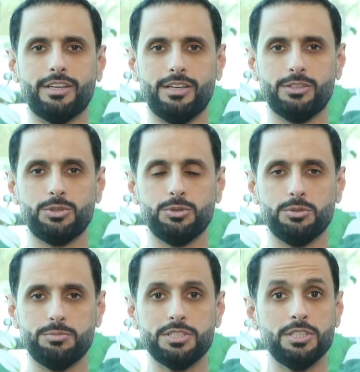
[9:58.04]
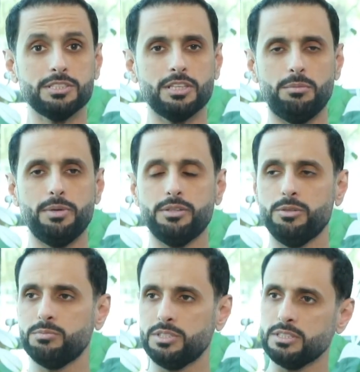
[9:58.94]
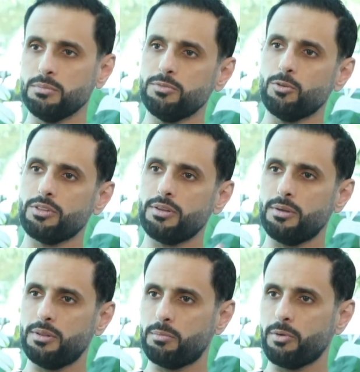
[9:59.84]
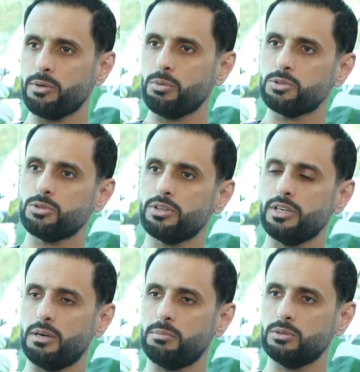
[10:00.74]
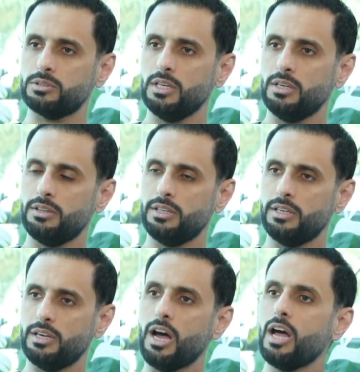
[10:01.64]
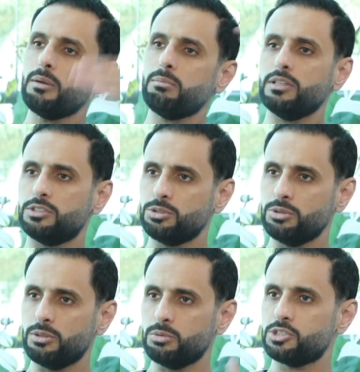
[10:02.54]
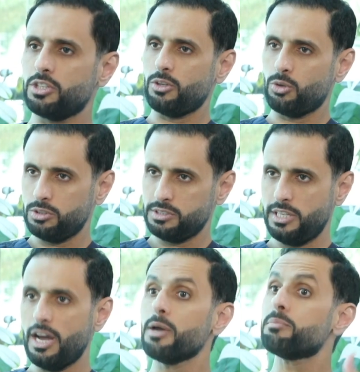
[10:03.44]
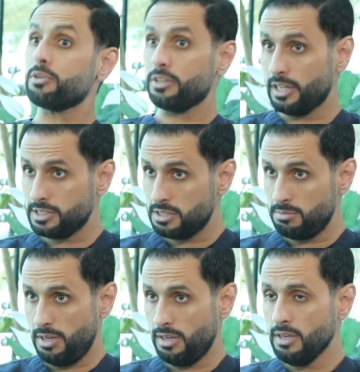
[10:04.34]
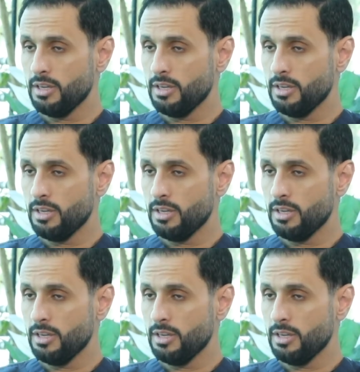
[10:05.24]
to Ms. Hussah Alobaid. Ms. Hussah, before the break, we were talking about the high blood sugar, which called the hyperglycemia.